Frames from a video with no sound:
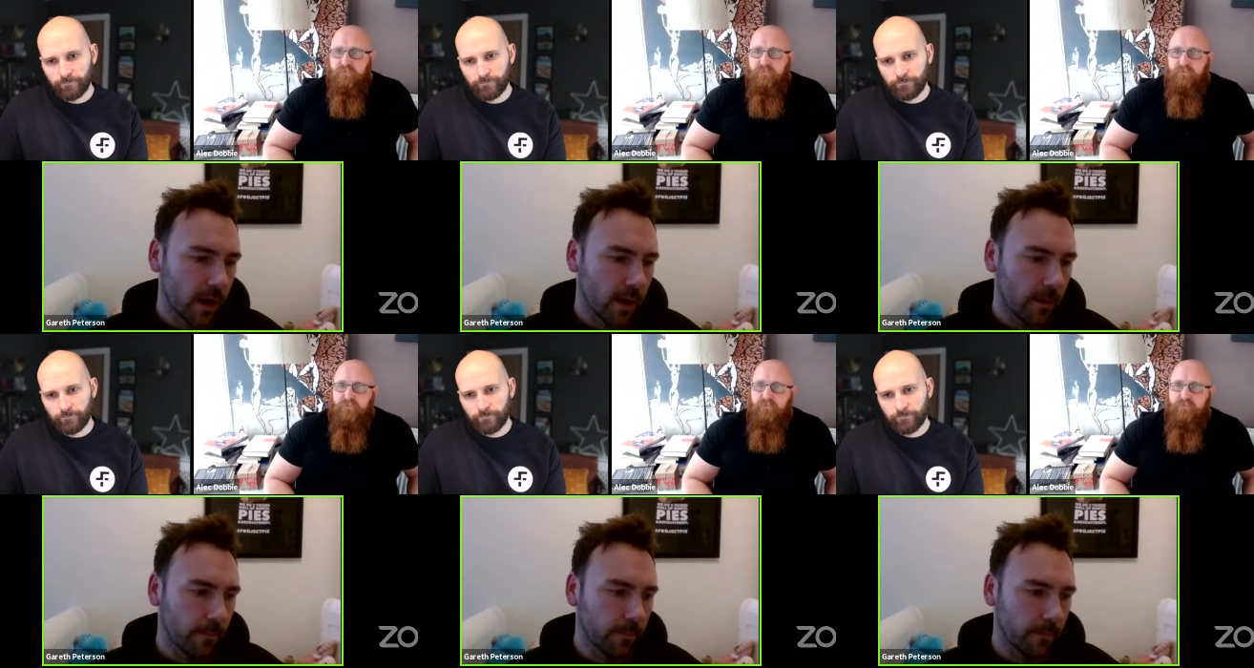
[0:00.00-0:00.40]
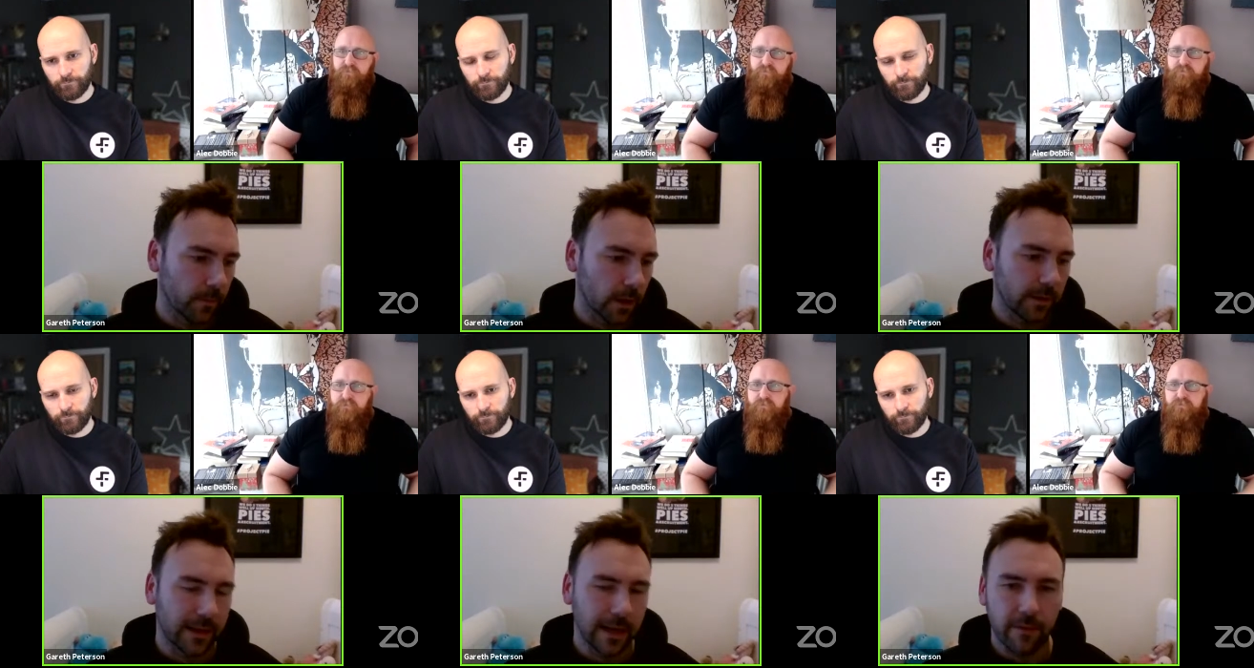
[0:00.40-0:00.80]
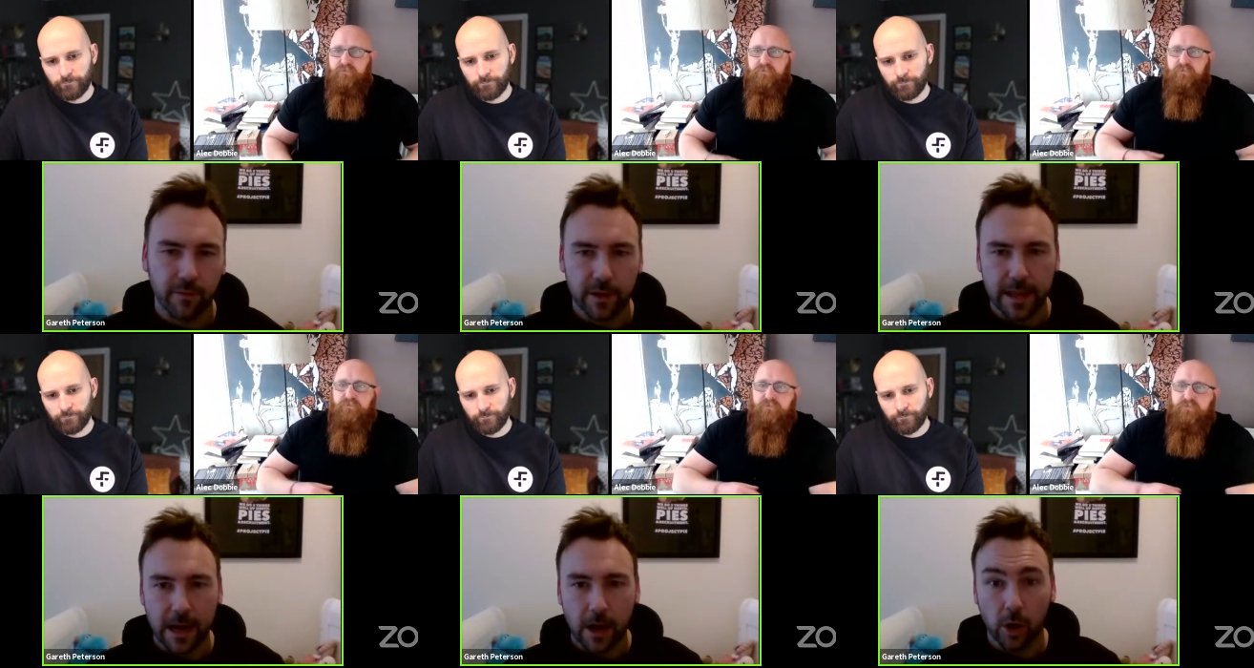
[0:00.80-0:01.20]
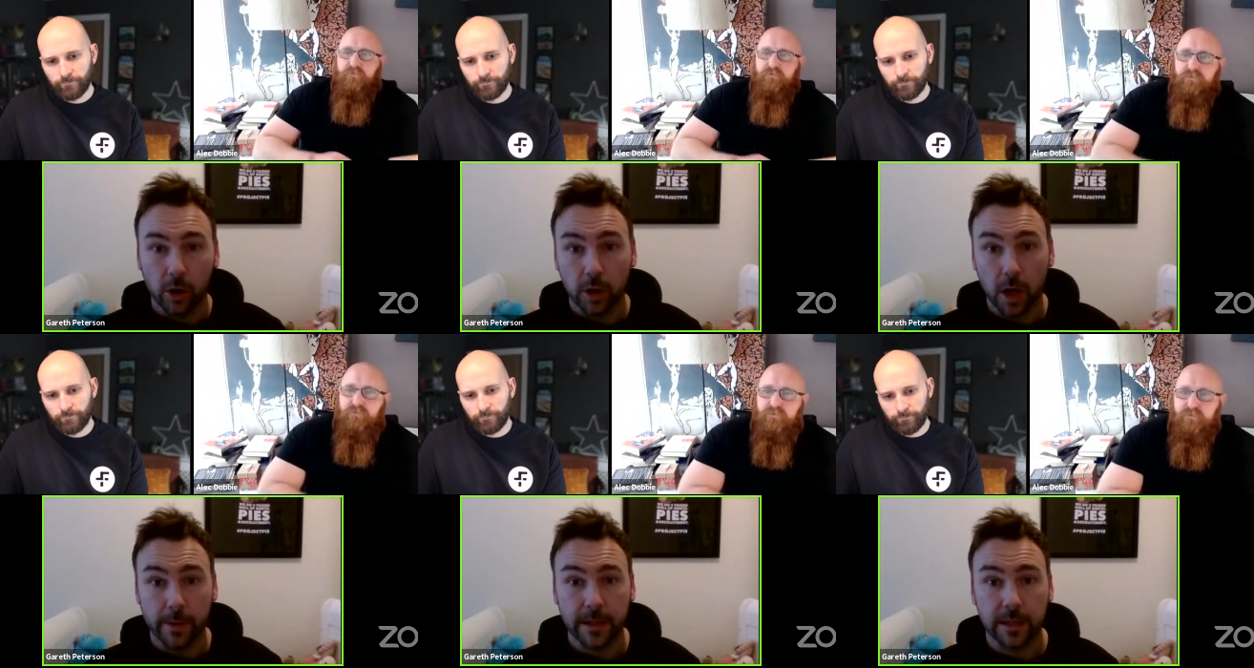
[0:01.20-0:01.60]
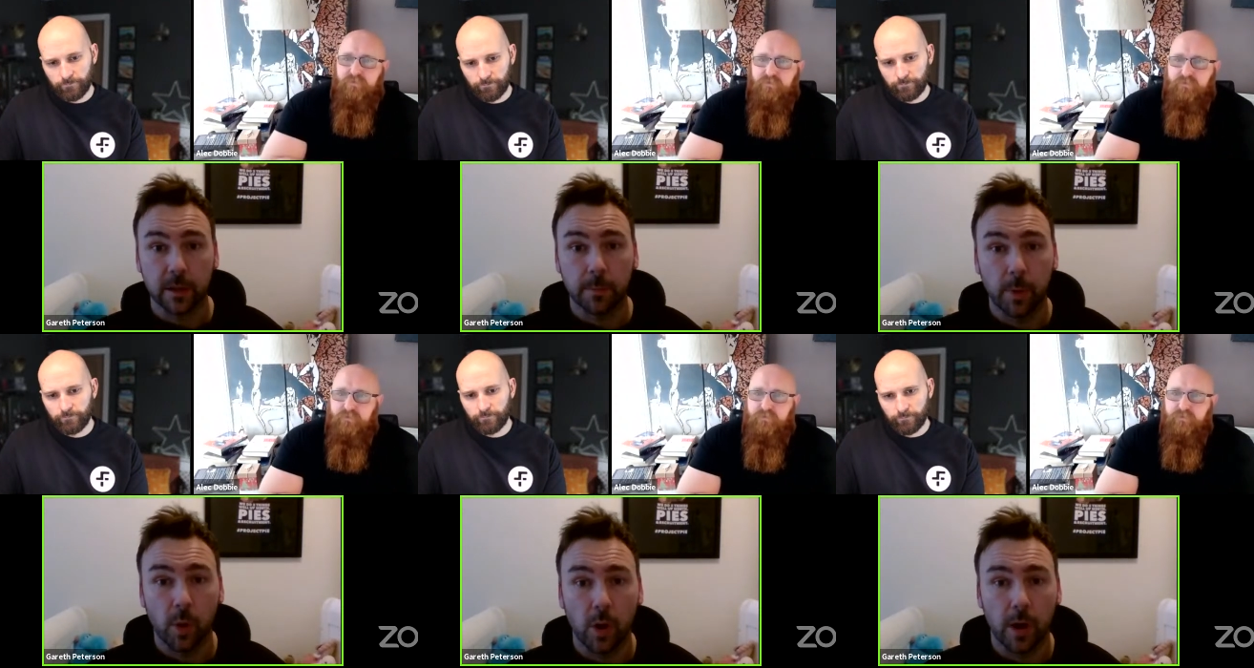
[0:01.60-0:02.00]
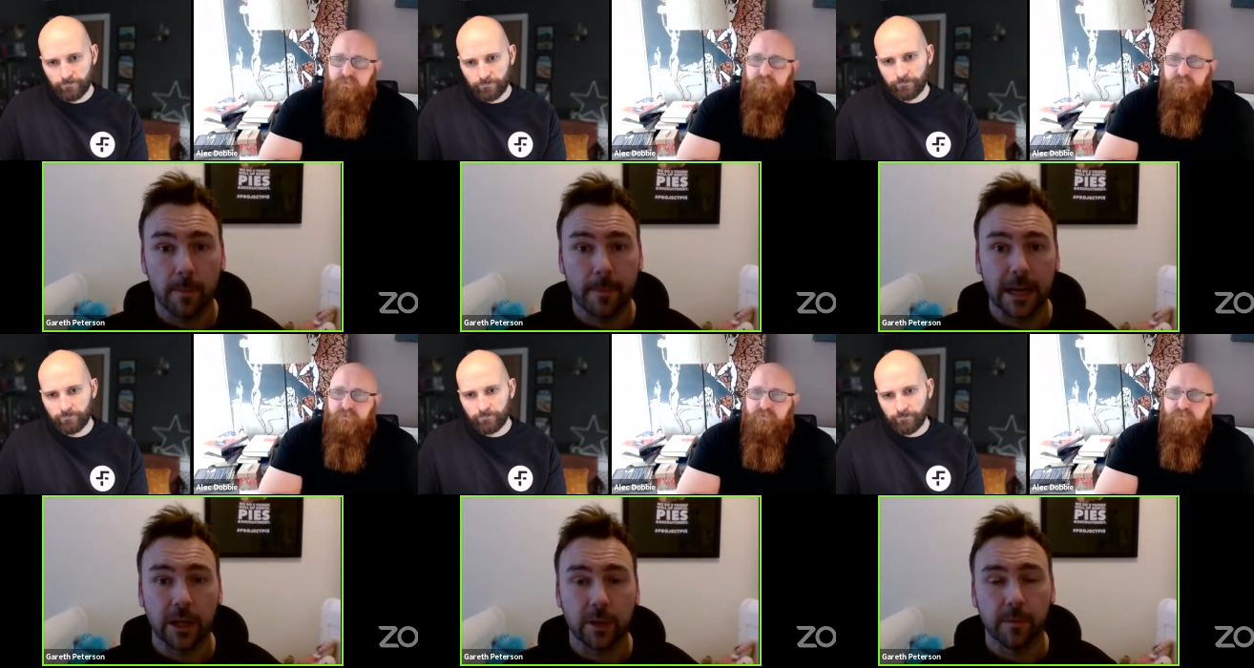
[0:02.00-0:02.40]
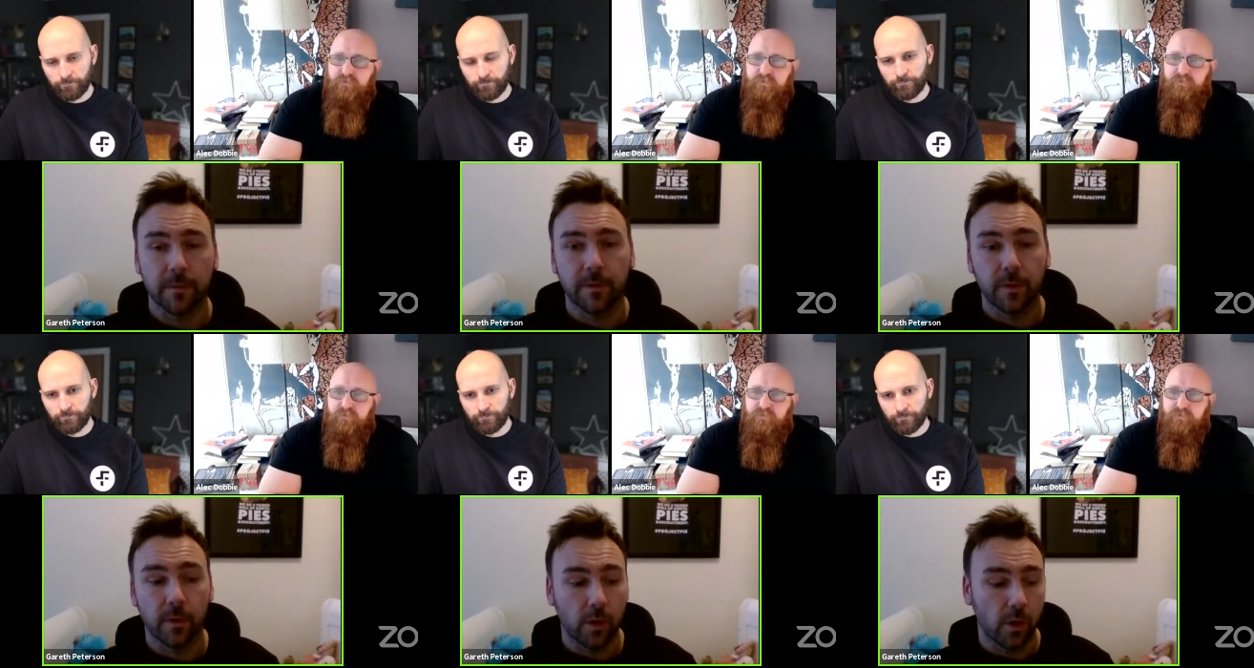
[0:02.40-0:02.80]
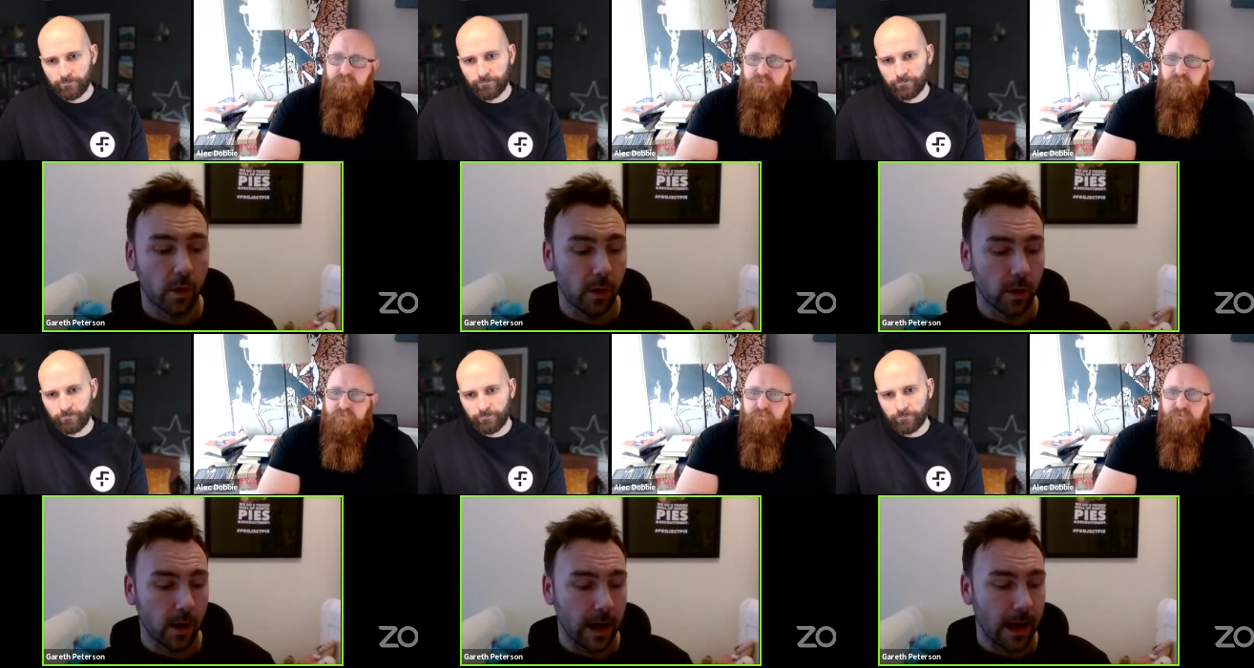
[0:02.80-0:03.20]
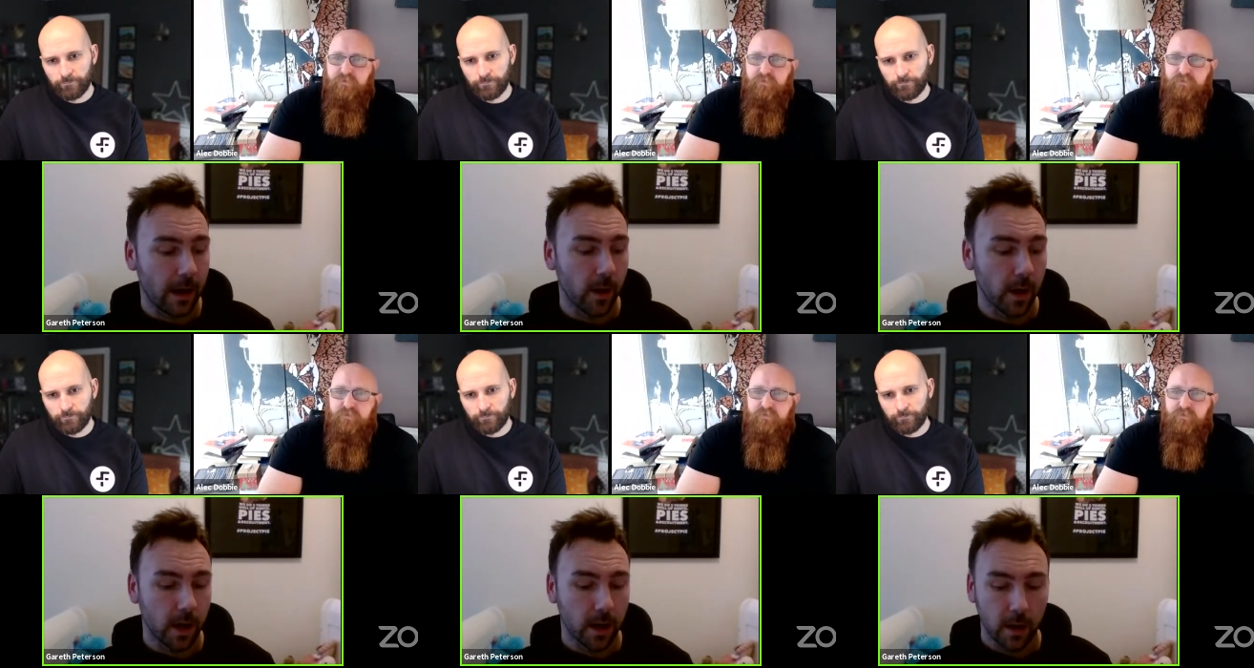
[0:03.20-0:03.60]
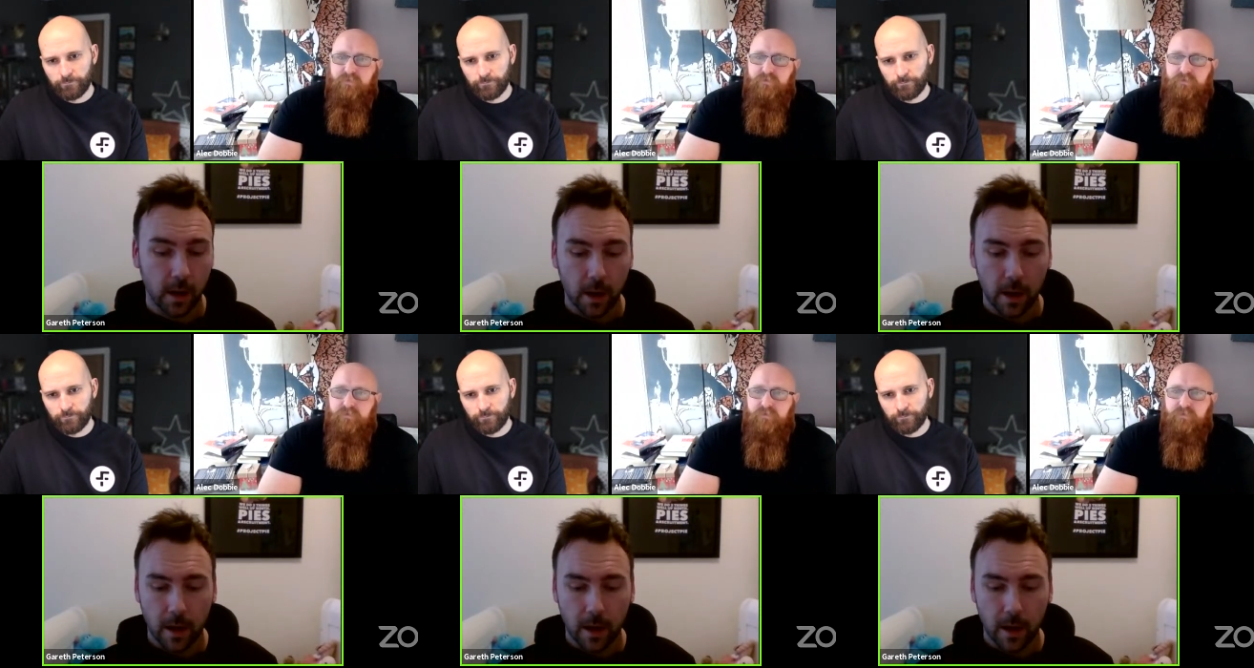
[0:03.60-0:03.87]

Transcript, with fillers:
Speaker 1: um, delivering that ongoing support and management for our